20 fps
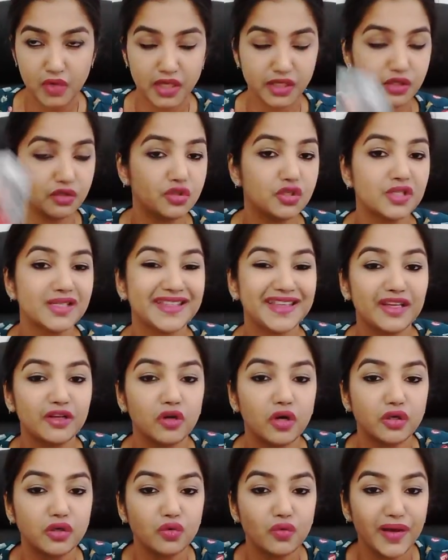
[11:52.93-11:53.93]
And you just
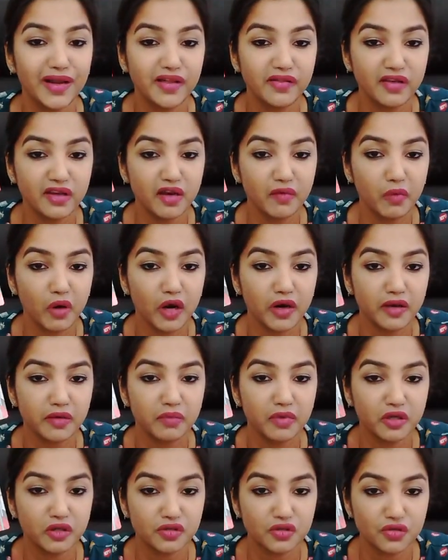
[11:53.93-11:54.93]
cannot do anything about
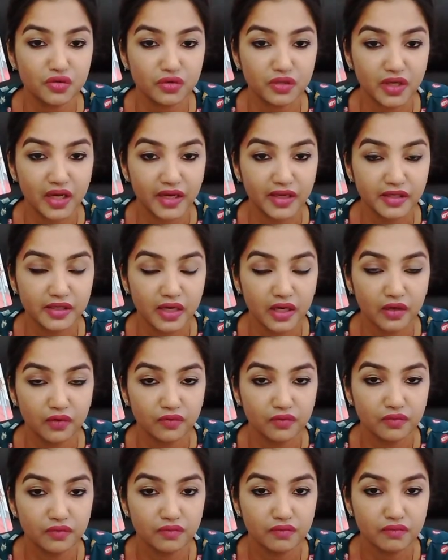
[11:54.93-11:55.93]
it because you're tied
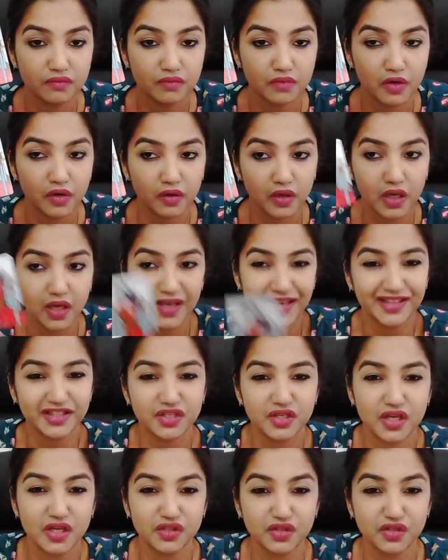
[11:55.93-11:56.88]
down. Okay?